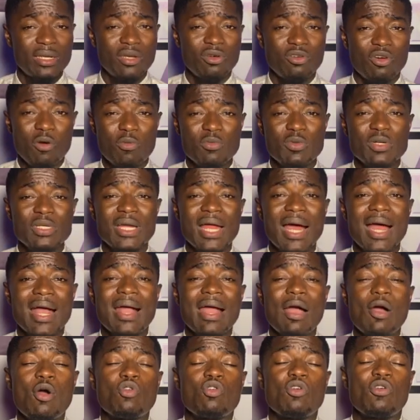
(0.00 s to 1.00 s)
Omuna
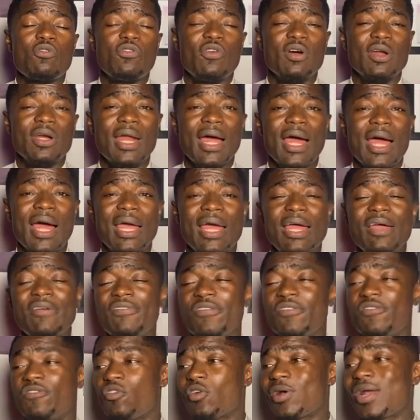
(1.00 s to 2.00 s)
account of honor every
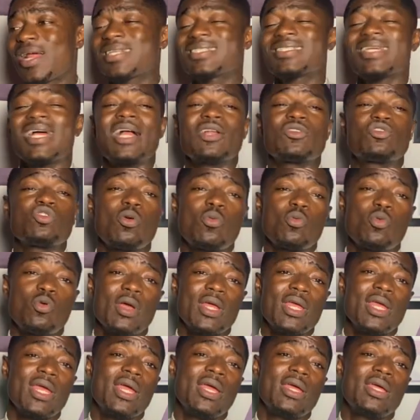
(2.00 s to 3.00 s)
for na charge home
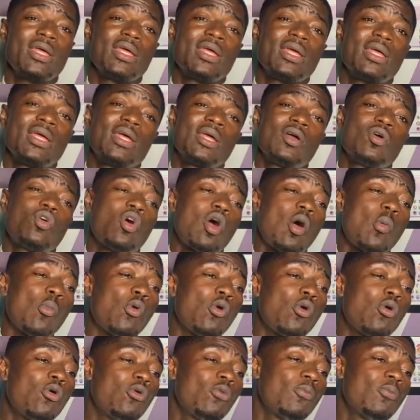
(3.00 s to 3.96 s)
where or more